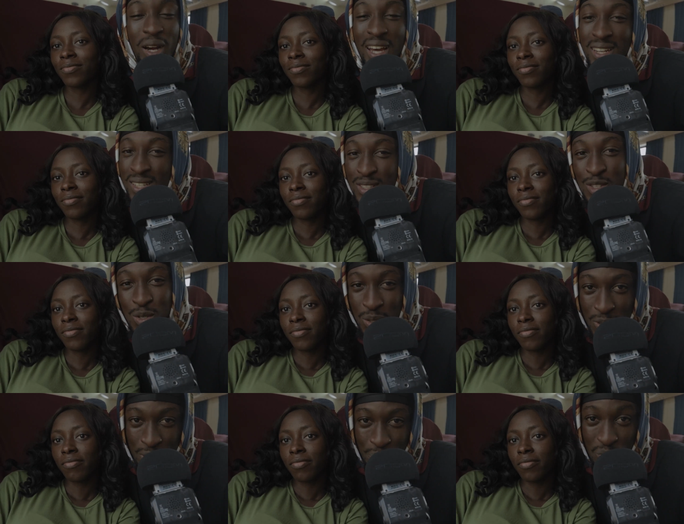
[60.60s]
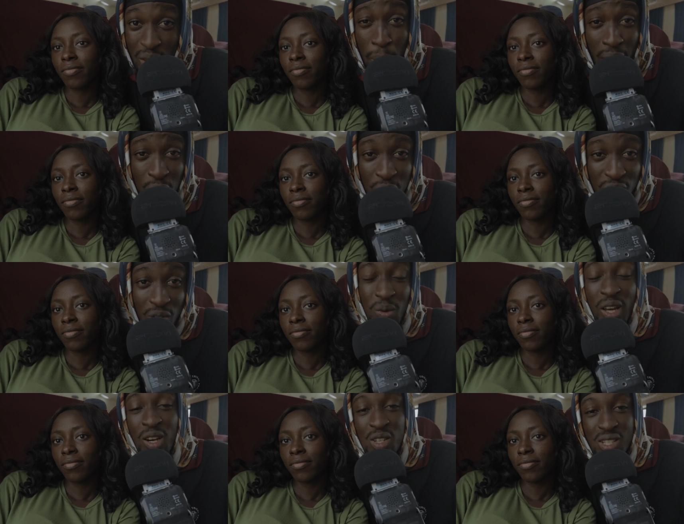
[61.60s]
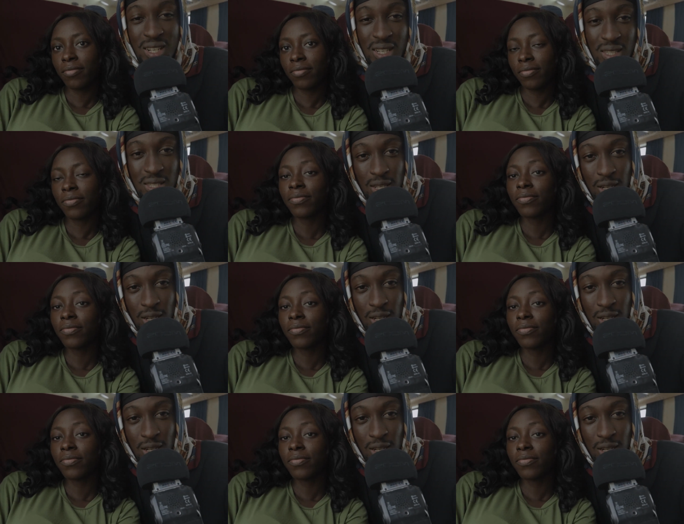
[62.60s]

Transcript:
Speaker 1: we're heading to Ibadan from Lagos State,